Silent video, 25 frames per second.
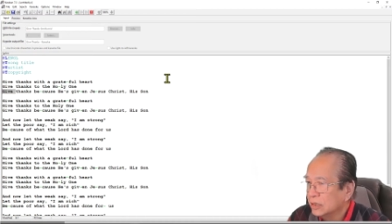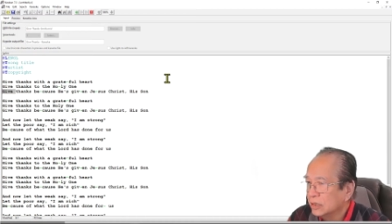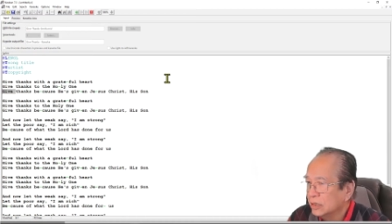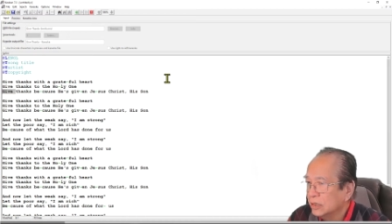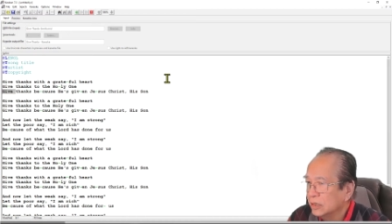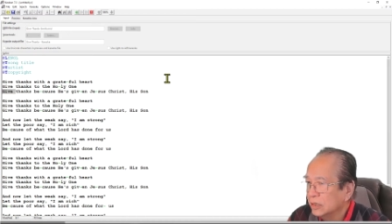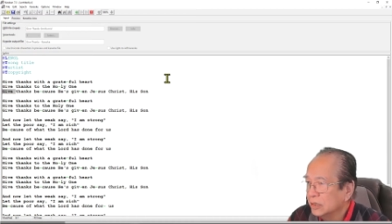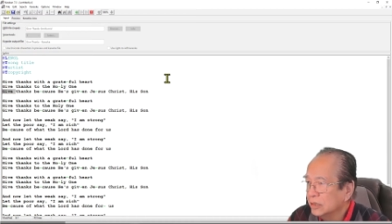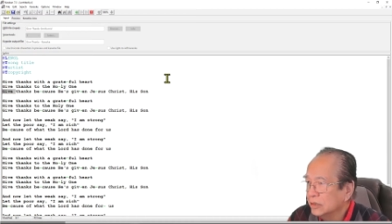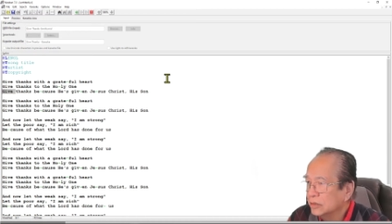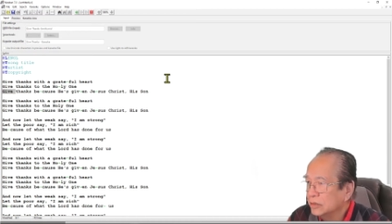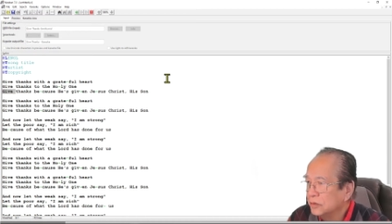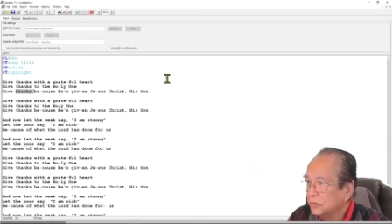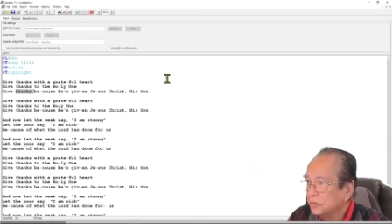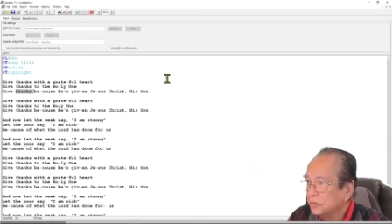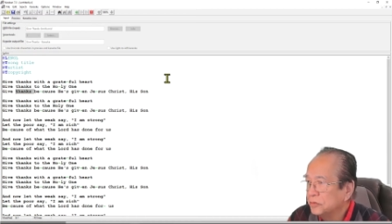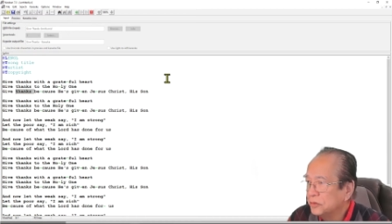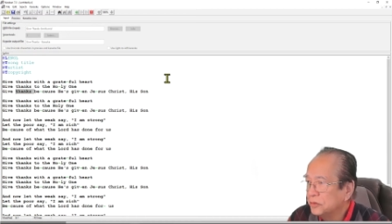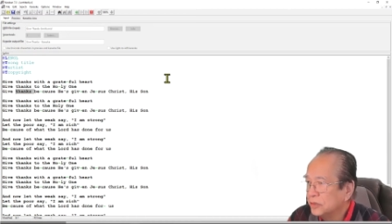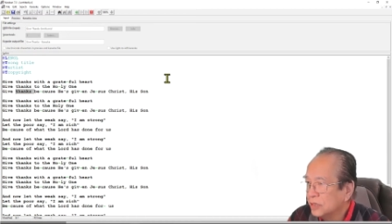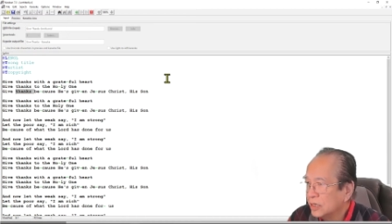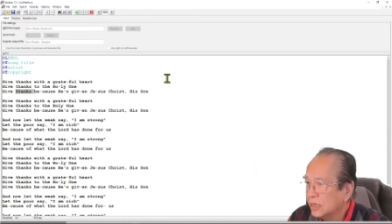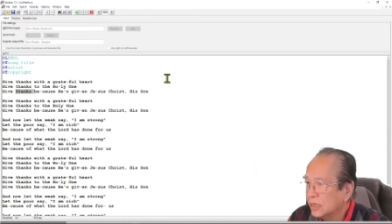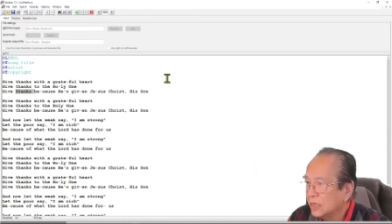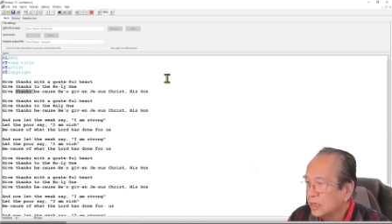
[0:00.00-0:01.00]
Give
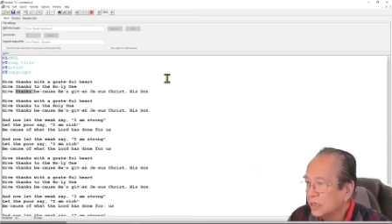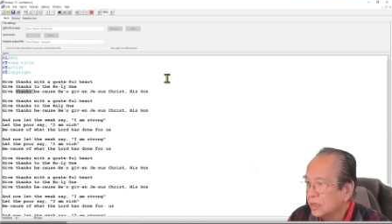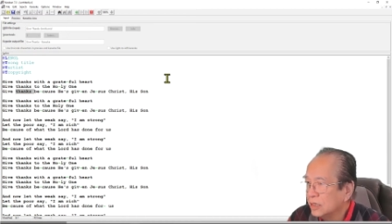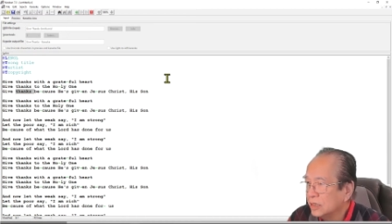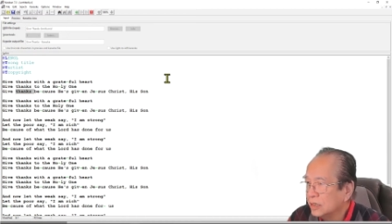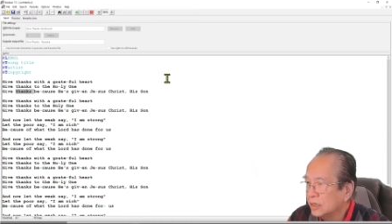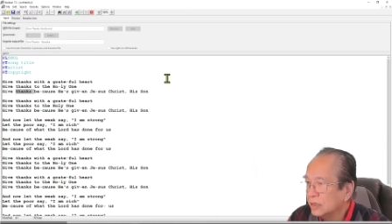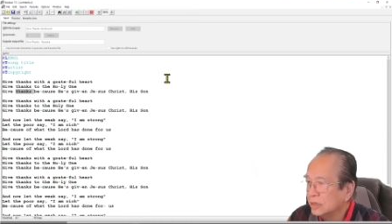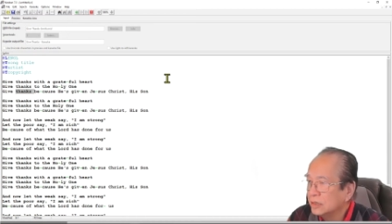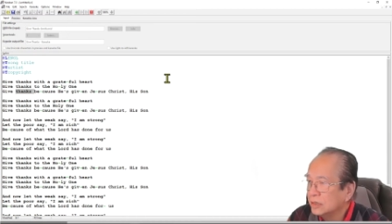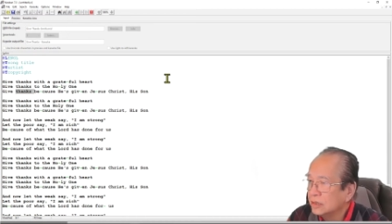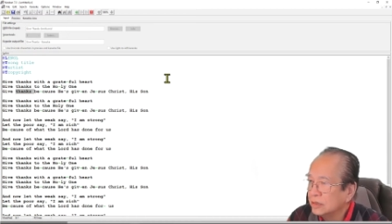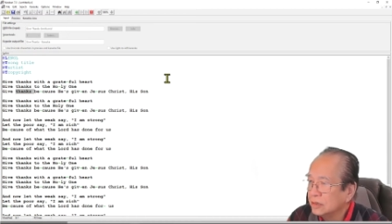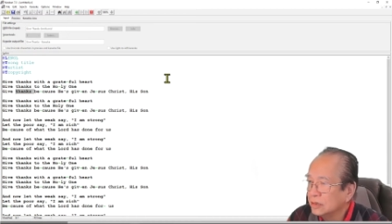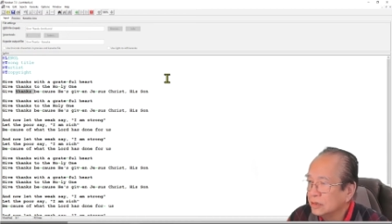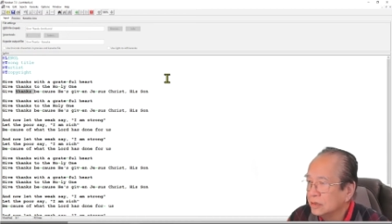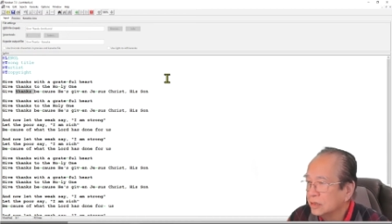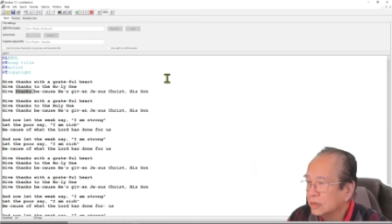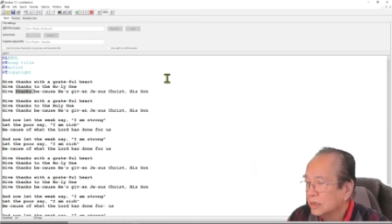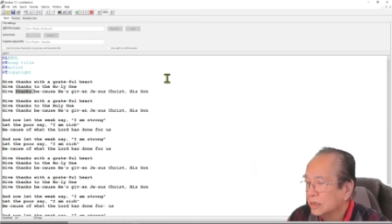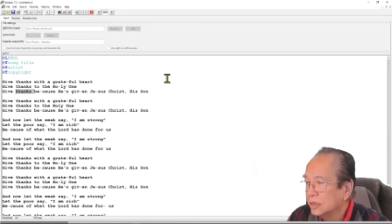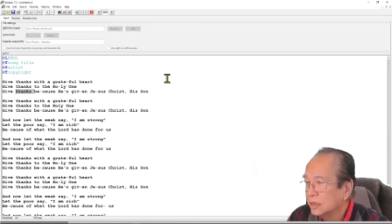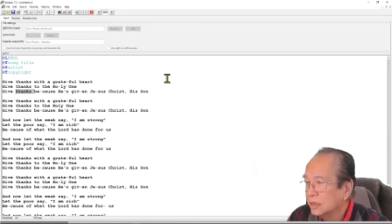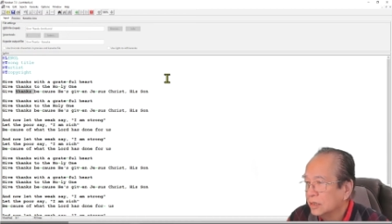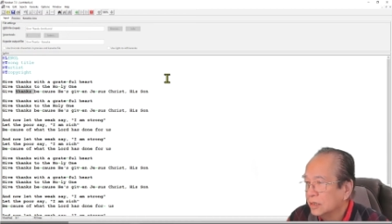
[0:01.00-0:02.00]

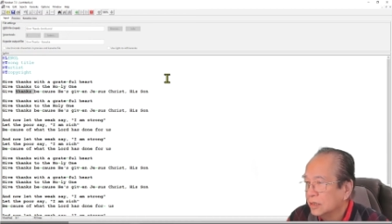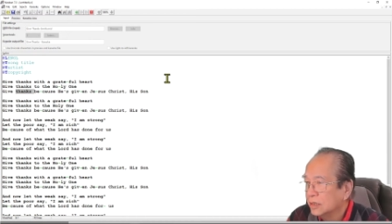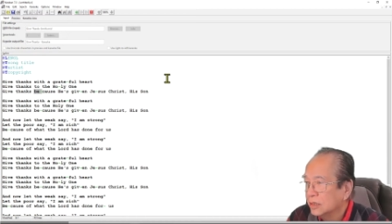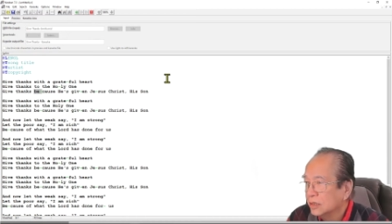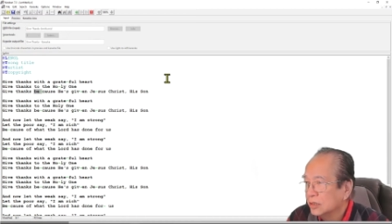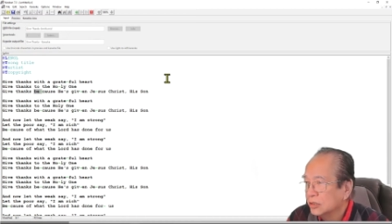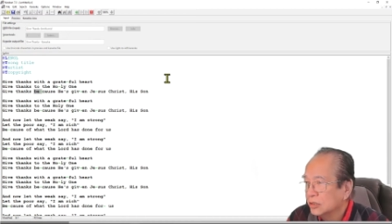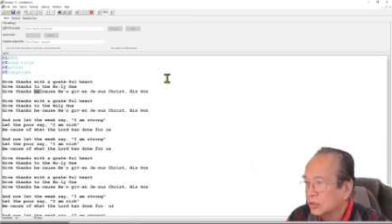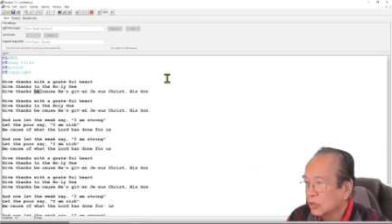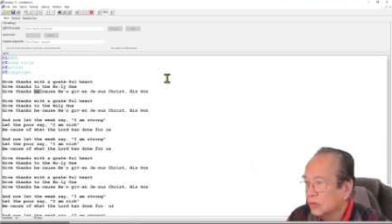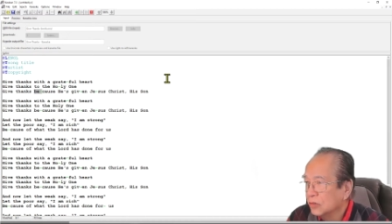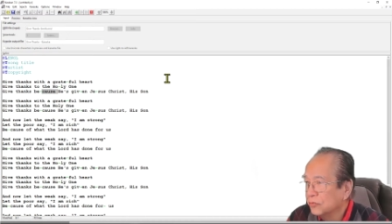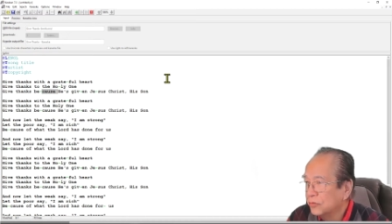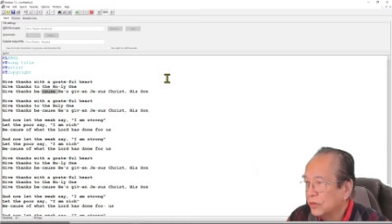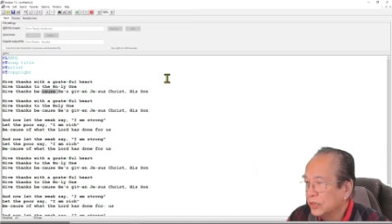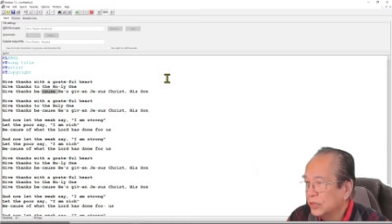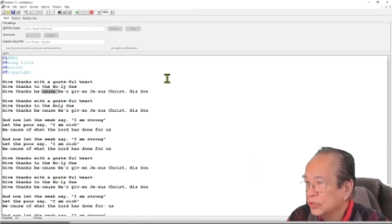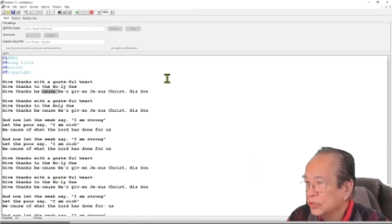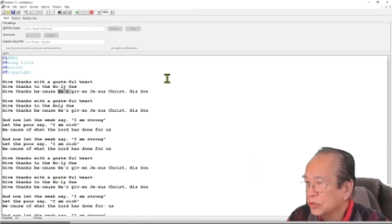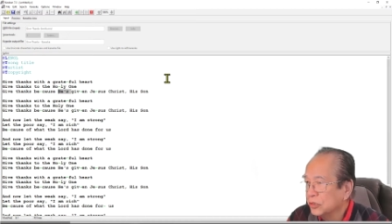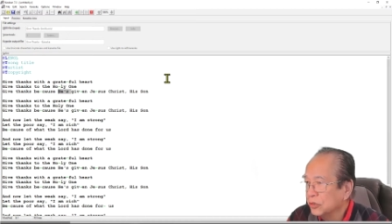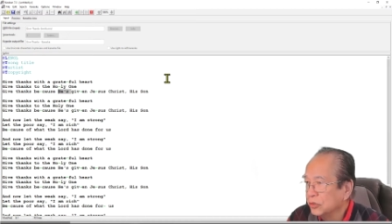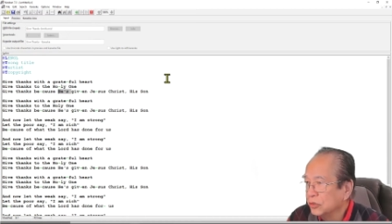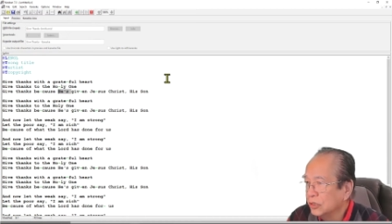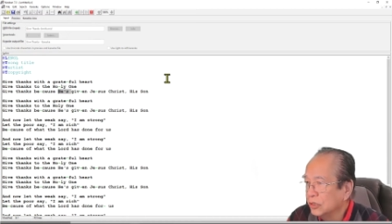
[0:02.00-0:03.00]
thanks. So far,
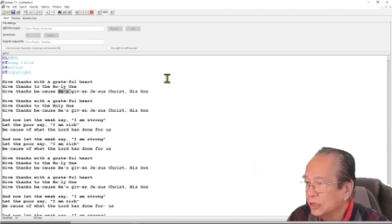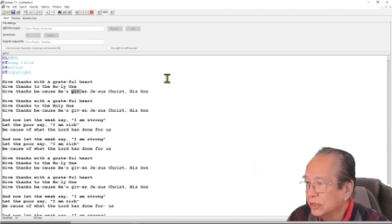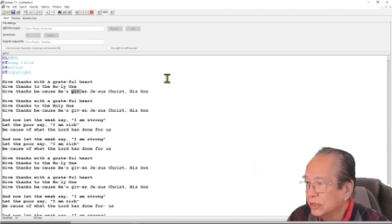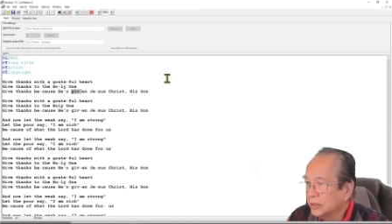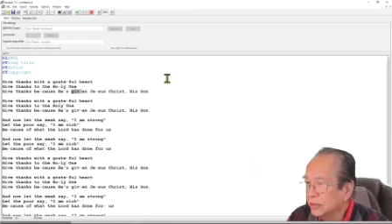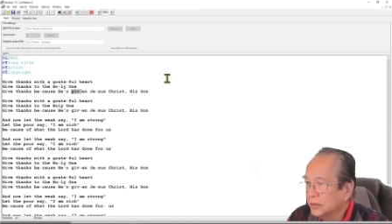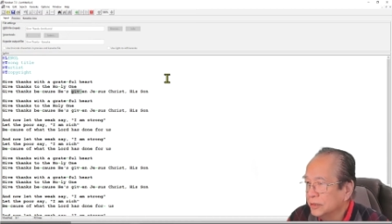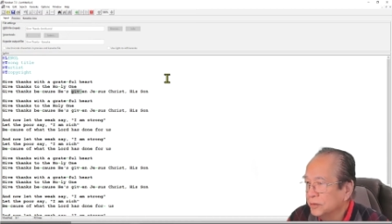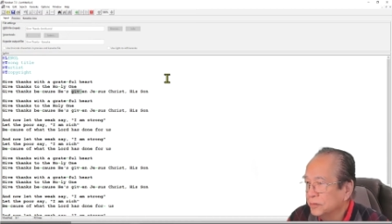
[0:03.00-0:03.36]
so good.